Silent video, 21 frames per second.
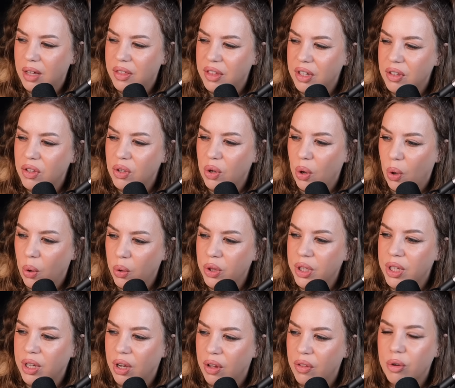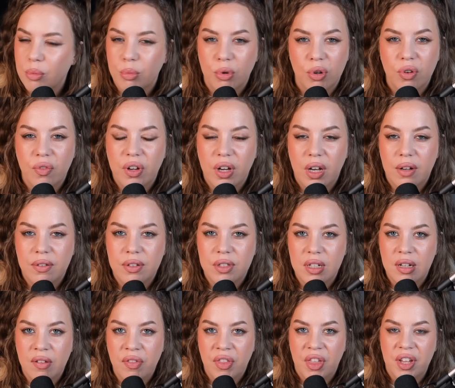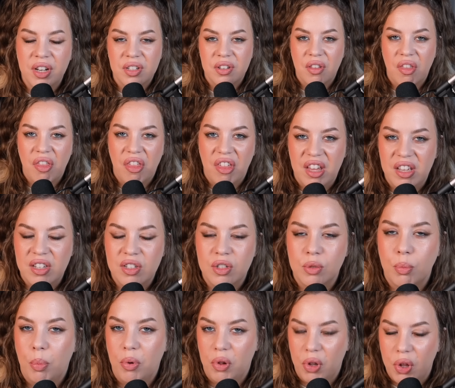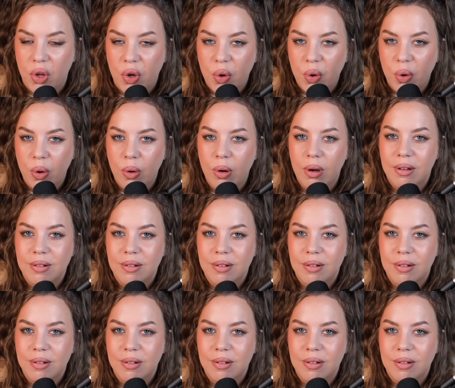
I think the only other movie I've seen that is this blue